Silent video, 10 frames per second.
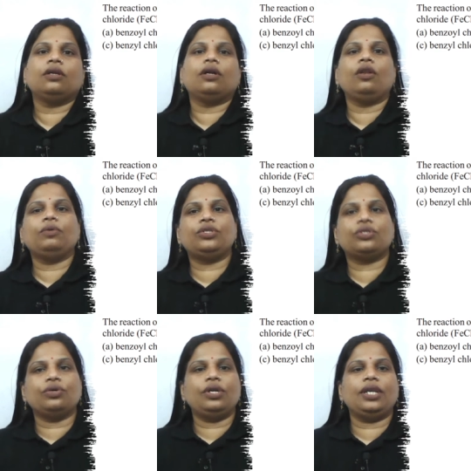Hello
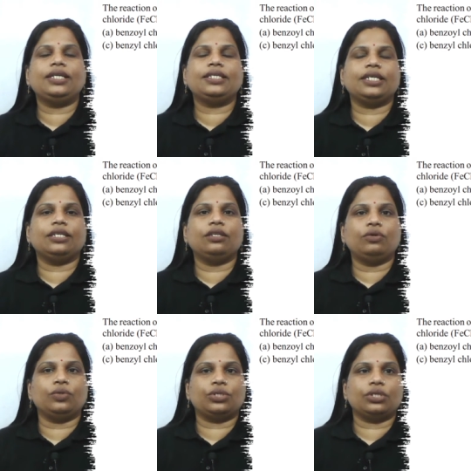bachcho, let's read the
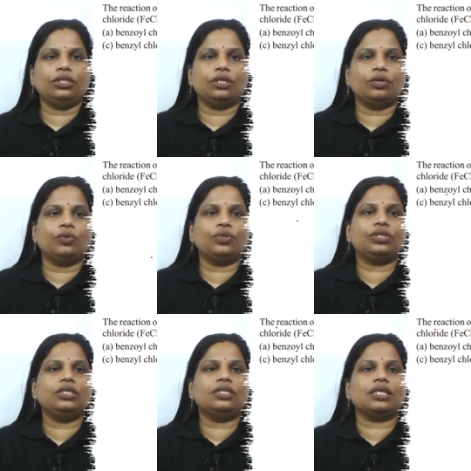question. The
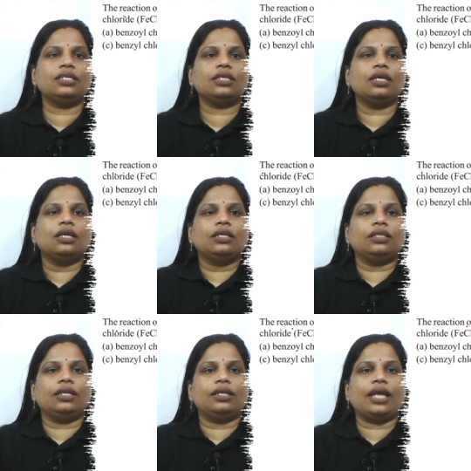question says
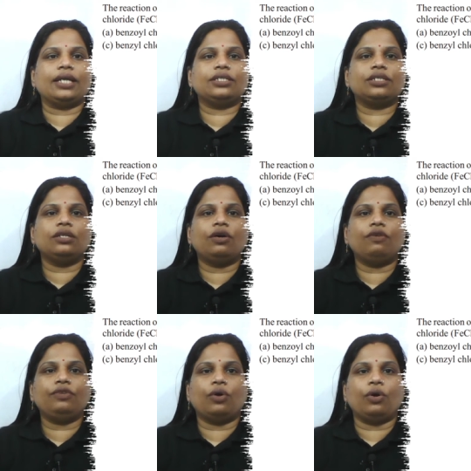the reaction
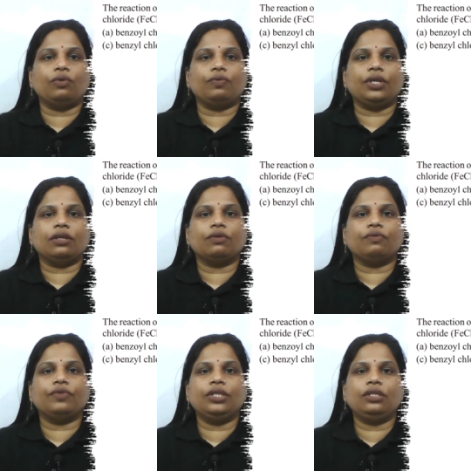of toluene
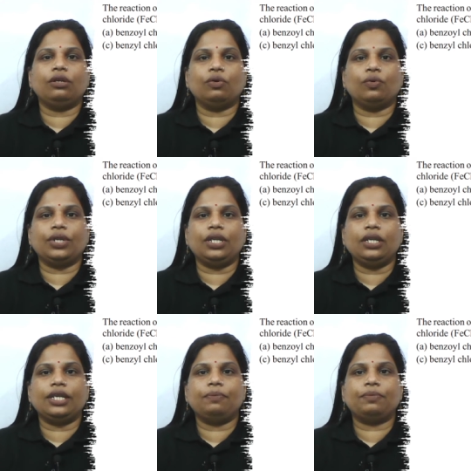with chlorine
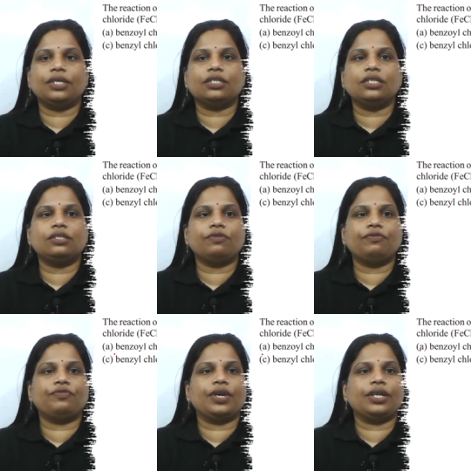in presence of
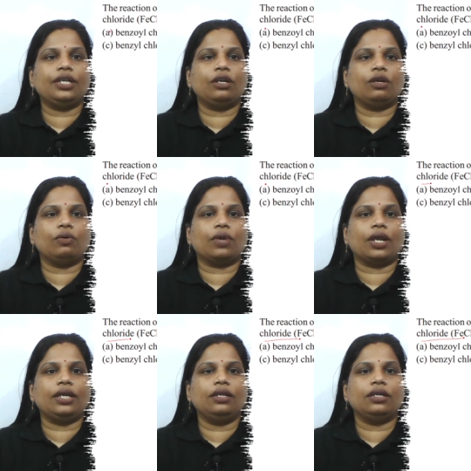ferric
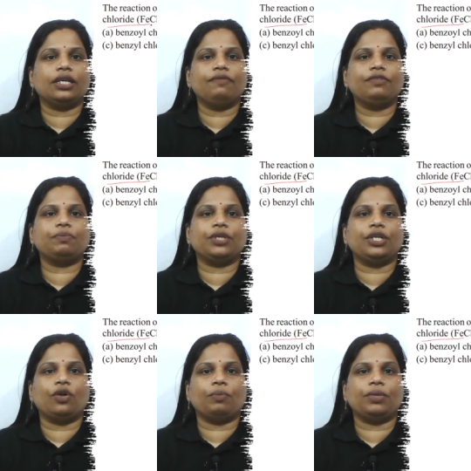chloride gives
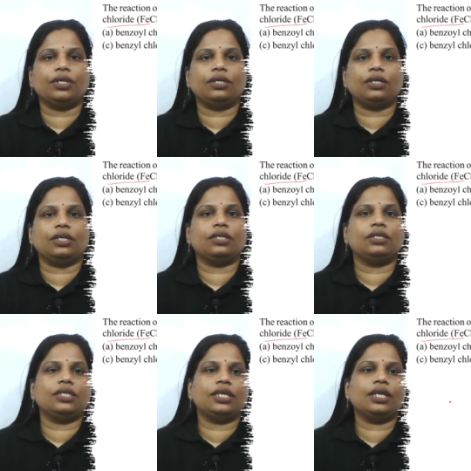predominantly.
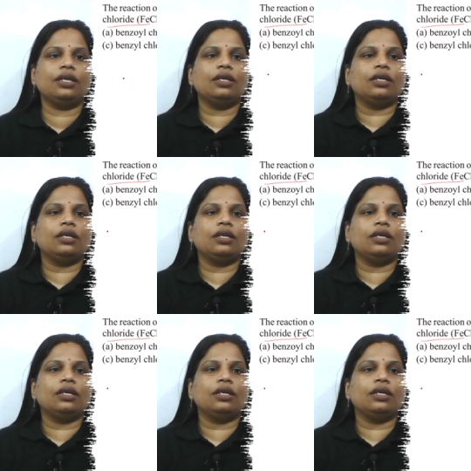Okay?